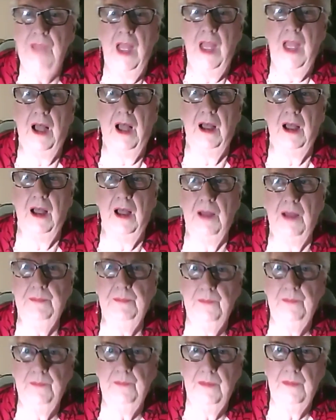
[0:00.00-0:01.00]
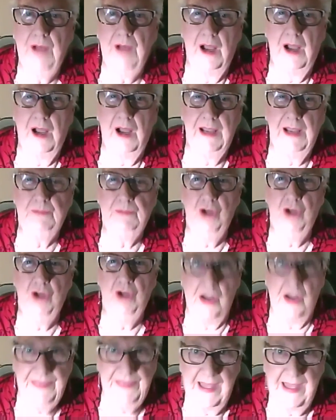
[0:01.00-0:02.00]
I'm not
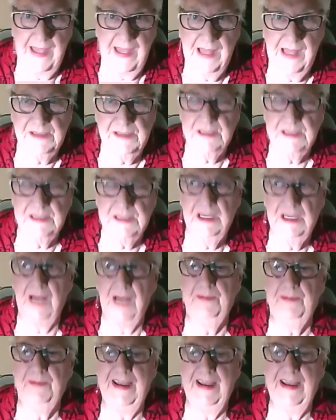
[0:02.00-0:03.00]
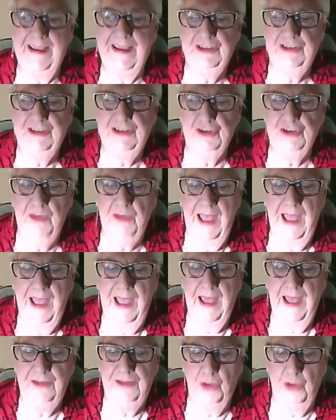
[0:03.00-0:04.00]
that, but I do
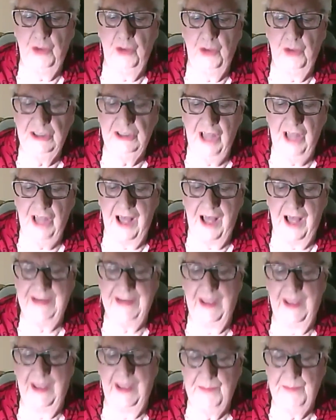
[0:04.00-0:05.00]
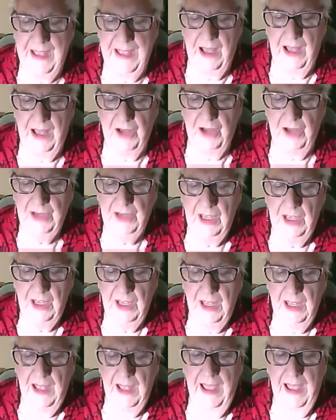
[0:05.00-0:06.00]
know a lot about
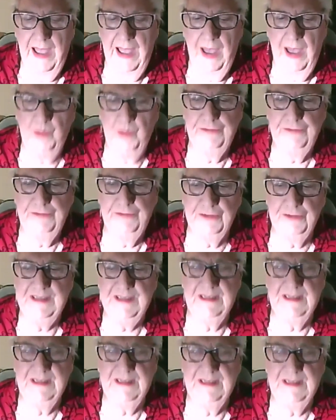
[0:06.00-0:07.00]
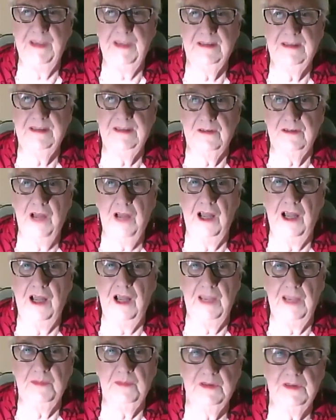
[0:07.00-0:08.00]
how we freeze in space and
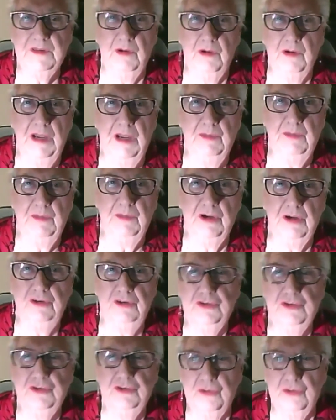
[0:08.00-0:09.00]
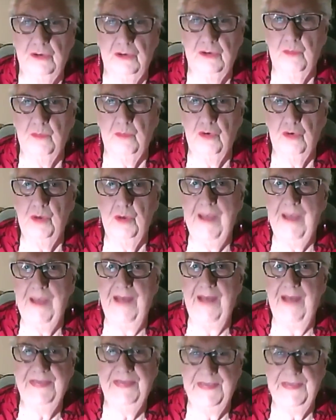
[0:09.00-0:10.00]
time. So I'm going to talk more about
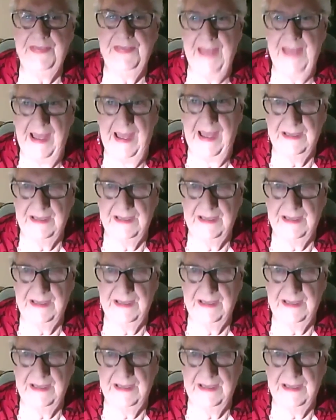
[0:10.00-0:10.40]
that.